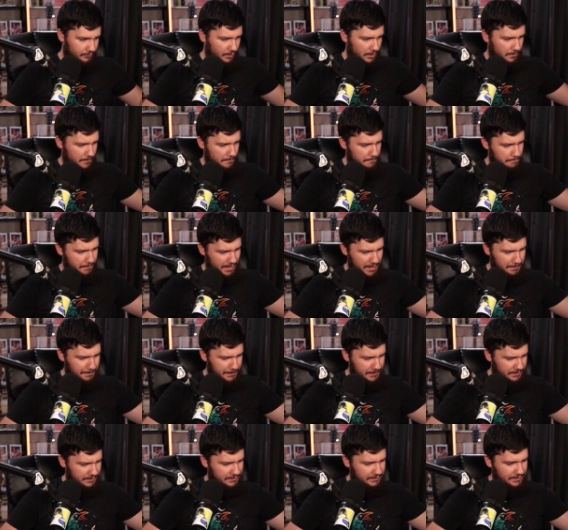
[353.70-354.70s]
Maybe
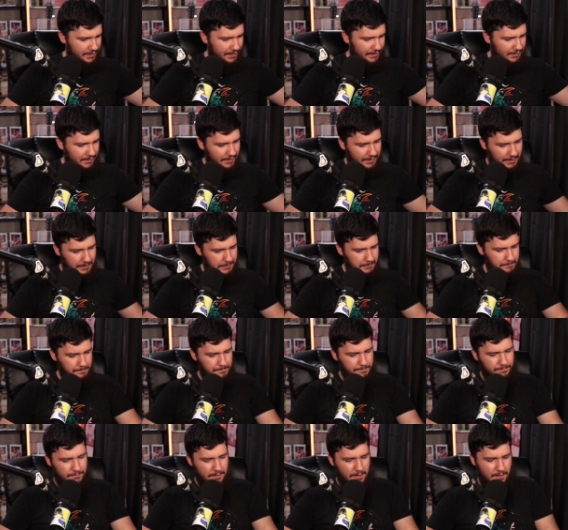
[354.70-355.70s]
it's that, like,
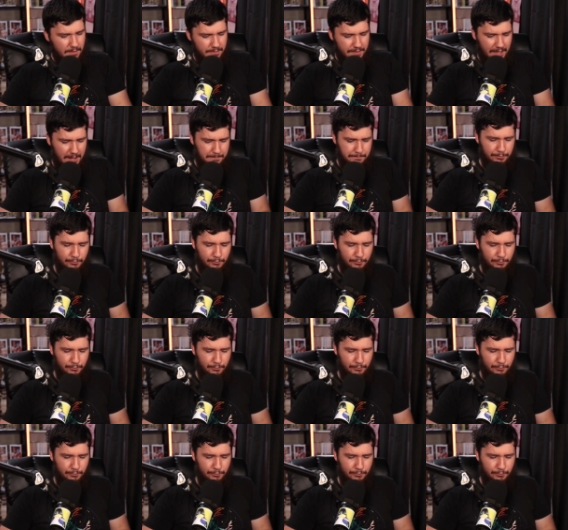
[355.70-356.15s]
that